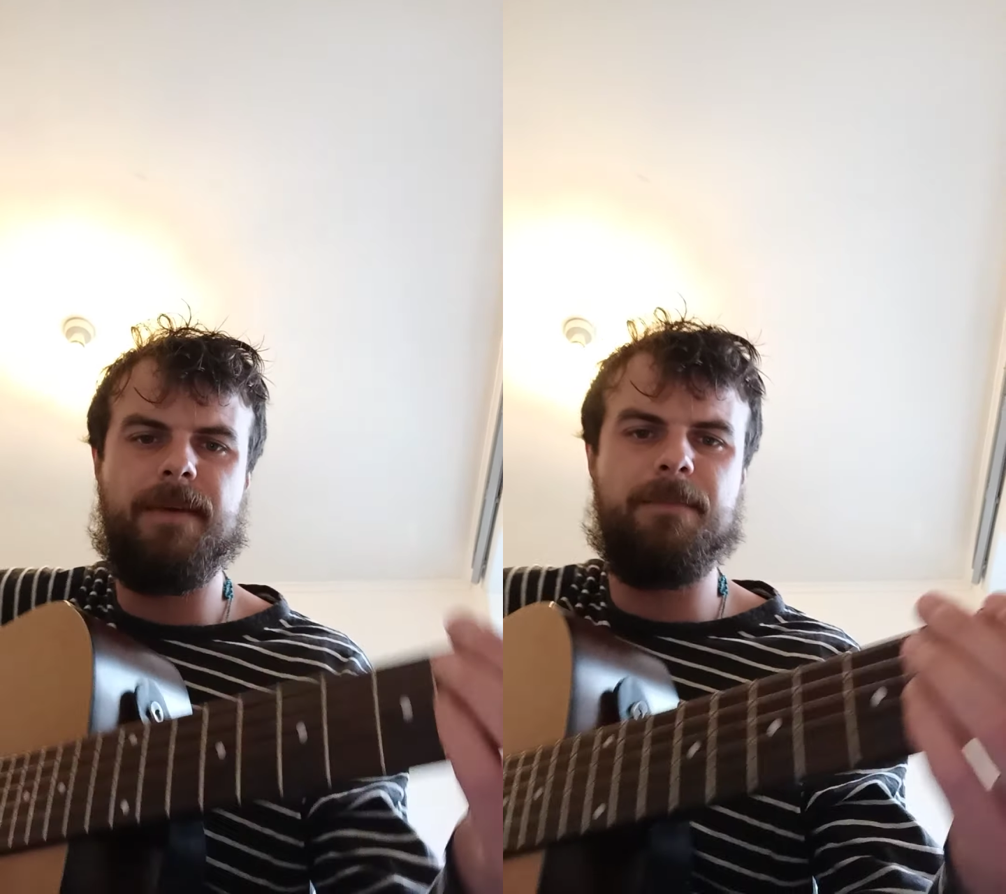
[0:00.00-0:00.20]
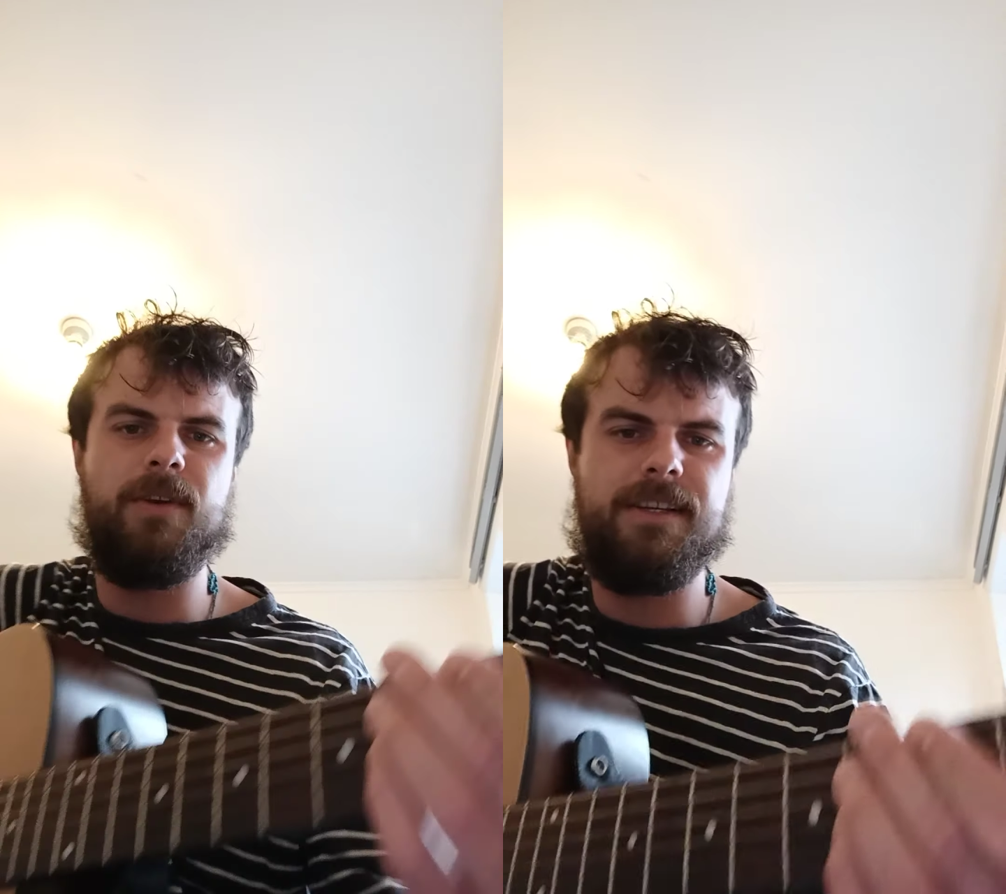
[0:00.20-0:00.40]
to
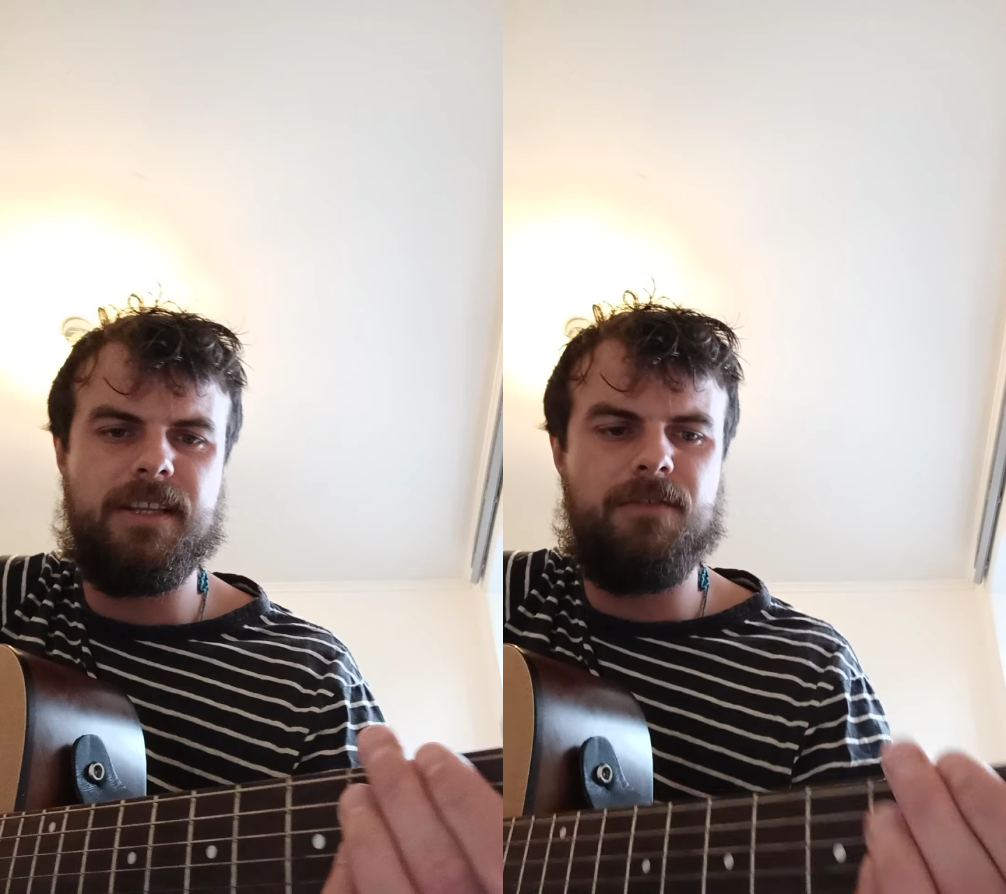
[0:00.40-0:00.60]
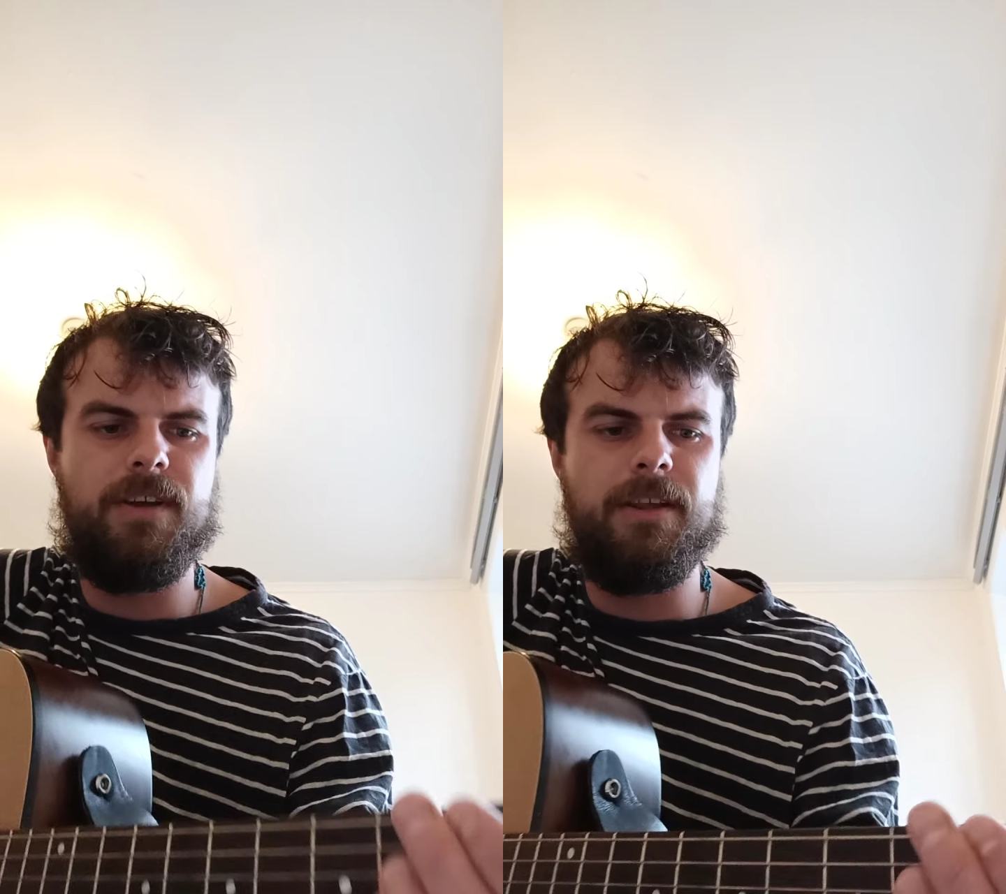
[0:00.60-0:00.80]
memorize
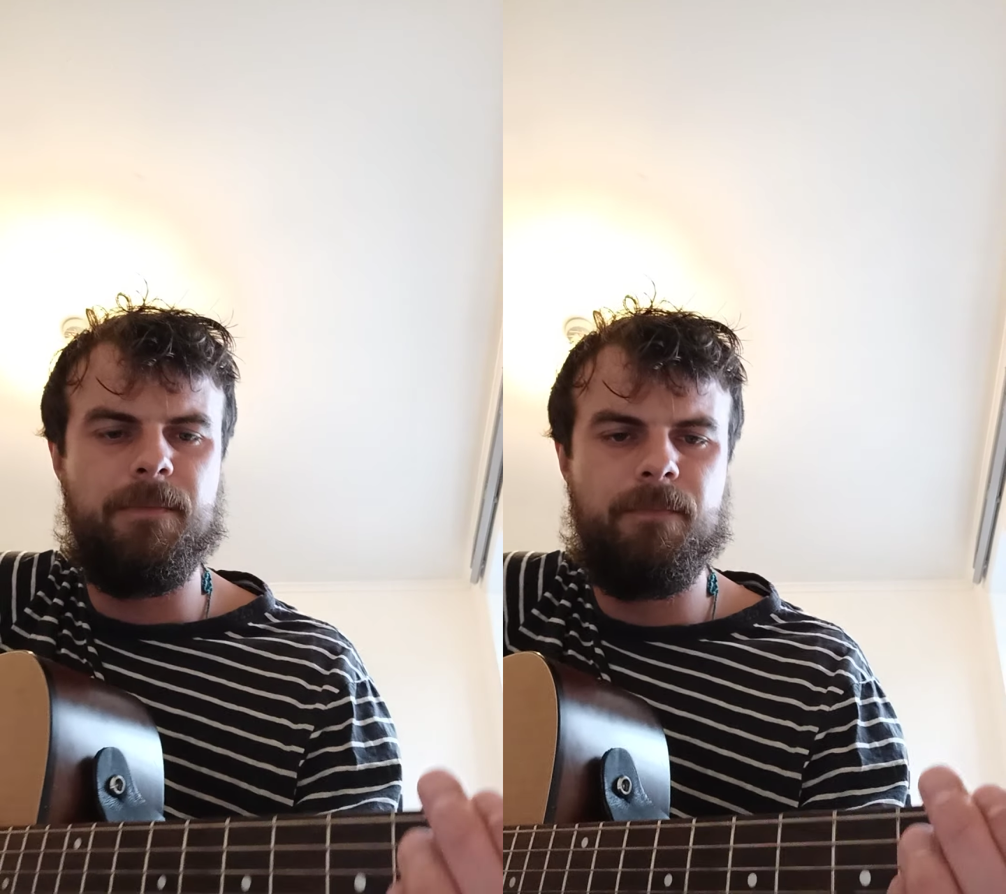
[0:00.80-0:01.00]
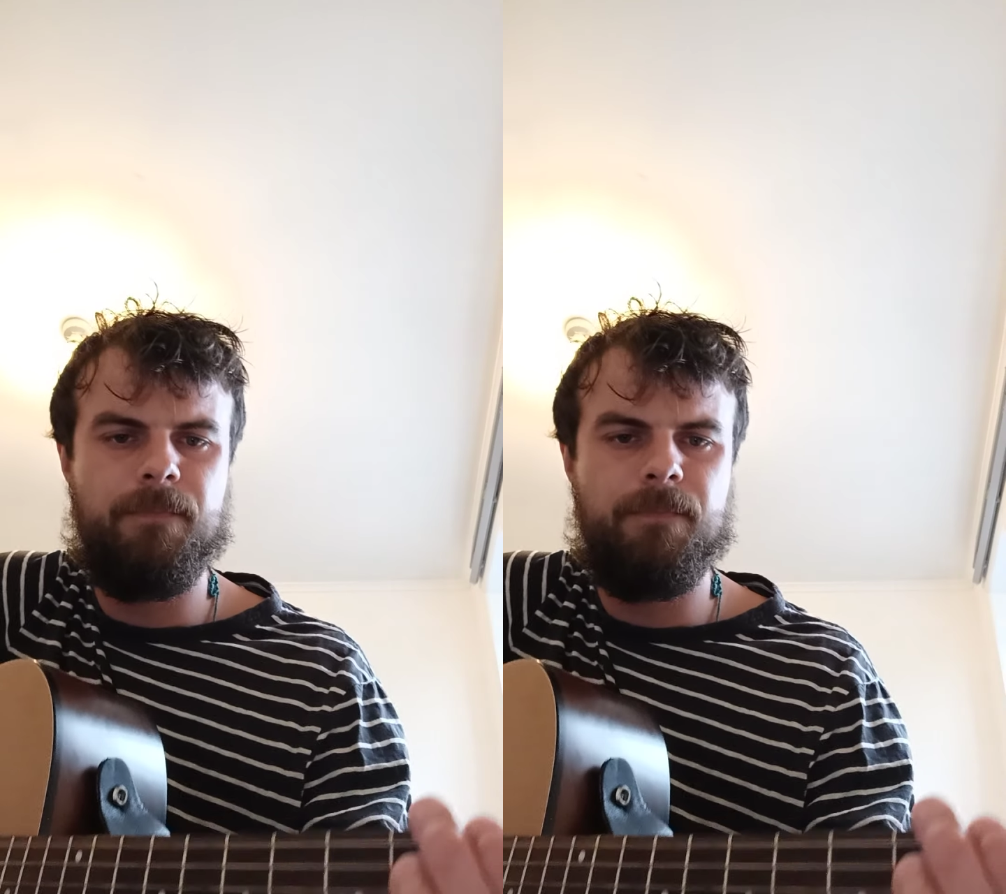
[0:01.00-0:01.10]
that rhythm.